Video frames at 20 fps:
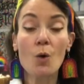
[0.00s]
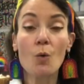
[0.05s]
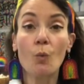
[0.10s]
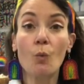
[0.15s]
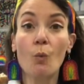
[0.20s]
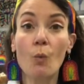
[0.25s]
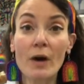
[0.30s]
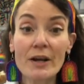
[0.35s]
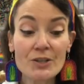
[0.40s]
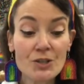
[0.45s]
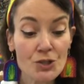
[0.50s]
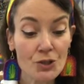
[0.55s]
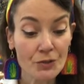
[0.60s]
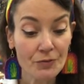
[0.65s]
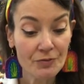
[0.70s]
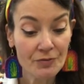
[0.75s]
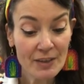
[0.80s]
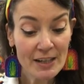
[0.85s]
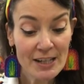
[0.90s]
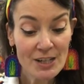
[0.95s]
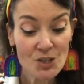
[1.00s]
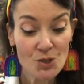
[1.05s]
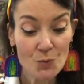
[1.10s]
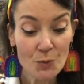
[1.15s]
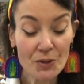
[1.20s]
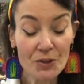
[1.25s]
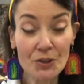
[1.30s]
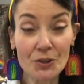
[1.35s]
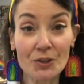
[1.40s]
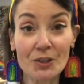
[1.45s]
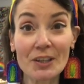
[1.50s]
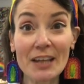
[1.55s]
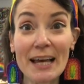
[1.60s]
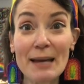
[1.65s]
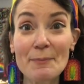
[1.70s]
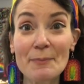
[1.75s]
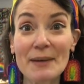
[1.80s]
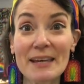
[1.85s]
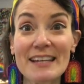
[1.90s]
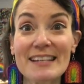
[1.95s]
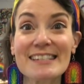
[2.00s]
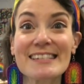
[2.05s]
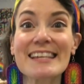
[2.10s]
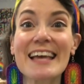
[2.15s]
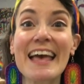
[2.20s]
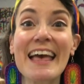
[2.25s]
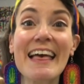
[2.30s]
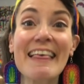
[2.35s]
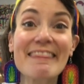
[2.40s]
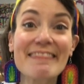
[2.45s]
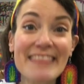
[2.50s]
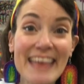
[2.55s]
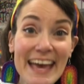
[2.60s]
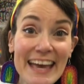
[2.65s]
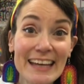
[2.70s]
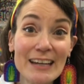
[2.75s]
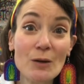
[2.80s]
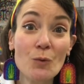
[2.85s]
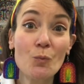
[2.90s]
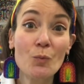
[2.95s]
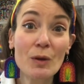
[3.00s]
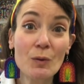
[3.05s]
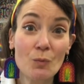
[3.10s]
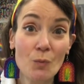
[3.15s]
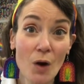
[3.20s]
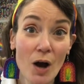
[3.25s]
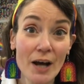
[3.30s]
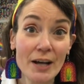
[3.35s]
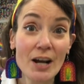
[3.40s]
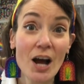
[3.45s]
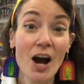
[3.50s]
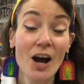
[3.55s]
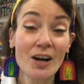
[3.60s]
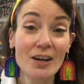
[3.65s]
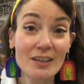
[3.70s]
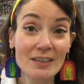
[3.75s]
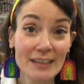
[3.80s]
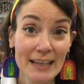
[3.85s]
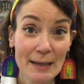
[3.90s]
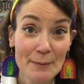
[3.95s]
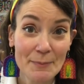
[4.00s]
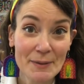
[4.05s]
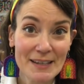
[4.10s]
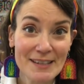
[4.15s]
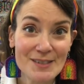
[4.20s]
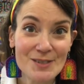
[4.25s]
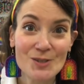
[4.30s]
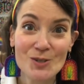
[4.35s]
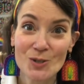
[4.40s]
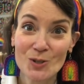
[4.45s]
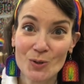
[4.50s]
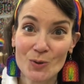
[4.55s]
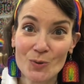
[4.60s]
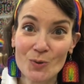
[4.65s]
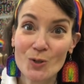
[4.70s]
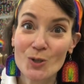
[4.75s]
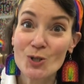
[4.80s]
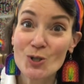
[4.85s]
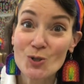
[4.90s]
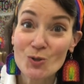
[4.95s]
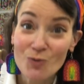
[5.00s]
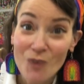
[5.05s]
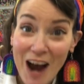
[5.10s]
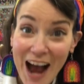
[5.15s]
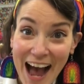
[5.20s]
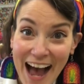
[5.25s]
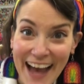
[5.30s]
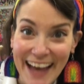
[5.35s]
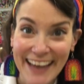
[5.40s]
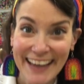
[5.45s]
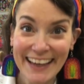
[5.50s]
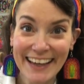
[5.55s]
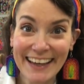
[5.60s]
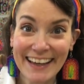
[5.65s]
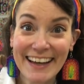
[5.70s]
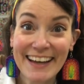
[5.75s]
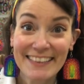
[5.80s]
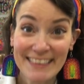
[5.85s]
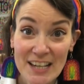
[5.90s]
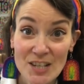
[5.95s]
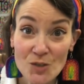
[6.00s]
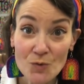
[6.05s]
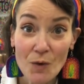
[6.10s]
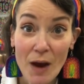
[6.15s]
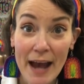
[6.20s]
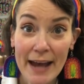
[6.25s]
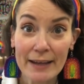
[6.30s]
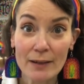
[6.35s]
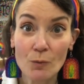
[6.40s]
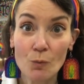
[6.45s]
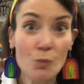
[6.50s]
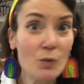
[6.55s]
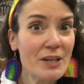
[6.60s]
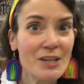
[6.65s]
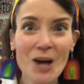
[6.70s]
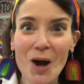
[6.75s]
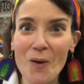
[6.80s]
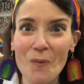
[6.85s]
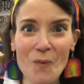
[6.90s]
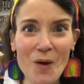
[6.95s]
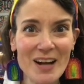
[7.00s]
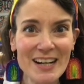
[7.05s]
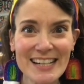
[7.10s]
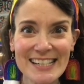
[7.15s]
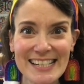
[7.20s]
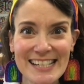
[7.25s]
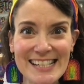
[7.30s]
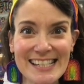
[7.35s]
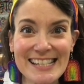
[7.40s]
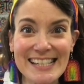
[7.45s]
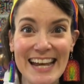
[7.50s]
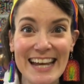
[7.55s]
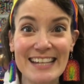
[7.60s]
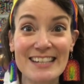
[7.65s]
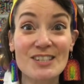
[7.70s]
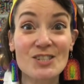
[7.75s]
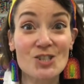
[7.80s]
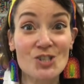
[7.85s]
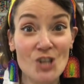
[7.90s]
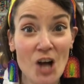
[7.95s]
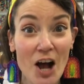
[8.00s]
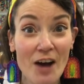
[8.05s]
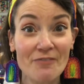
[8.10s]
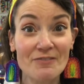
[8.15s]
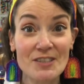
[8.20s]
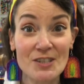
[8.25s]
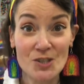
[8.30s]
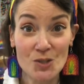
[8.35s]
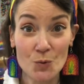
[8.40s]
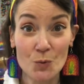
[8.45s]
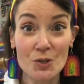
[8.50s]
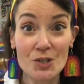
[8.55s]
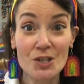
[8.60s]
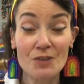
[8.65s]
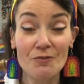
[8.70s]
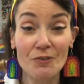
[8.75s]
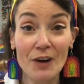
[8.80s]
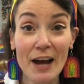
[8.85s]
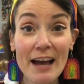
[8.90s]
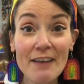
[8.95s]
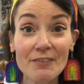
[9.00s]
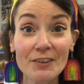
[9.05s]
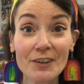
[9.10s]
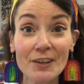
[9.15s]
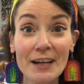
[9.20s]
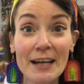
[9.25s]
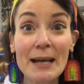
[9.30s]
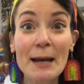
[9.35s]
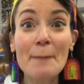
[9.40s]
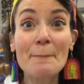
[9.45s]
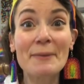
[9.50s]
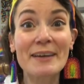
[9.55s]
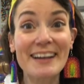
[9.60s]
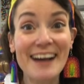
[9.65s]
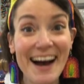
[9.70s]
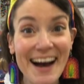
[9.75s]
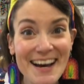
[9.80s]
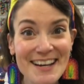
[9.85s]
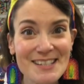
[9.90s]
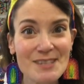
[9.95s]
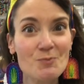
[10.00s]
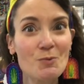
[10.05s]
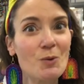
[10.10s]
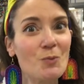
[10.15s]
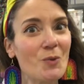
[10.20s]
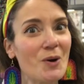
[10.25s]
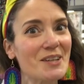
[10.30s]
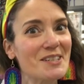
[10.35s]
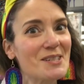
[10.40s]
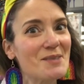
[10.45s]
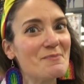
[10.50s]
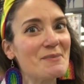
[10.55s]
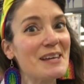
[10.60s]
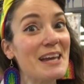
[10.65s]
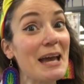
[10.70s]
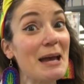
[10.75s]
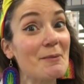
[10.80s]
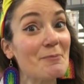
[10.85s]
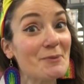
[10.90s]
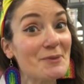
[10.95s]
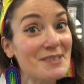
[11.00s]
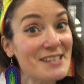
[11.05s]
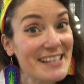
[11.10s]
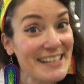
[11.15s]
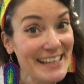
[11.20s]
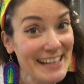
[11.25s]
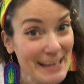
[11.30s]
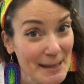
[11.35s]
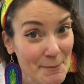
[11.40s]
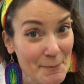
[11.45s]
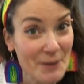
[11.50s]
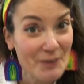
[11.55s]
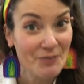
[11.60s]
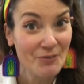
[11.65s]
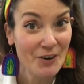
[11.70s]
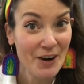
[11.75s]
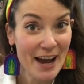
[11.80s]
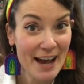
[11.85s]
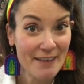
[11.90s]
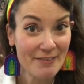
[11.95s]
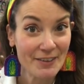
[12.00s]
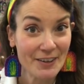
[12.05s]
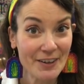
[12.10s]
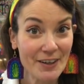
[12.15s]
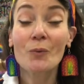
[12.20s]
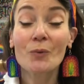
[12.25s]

Once you're finished with your clay piece, then we want our clay piece to dry. That's right, we don't want it to stay soft and squishy forever because we want to be able to keep it forever.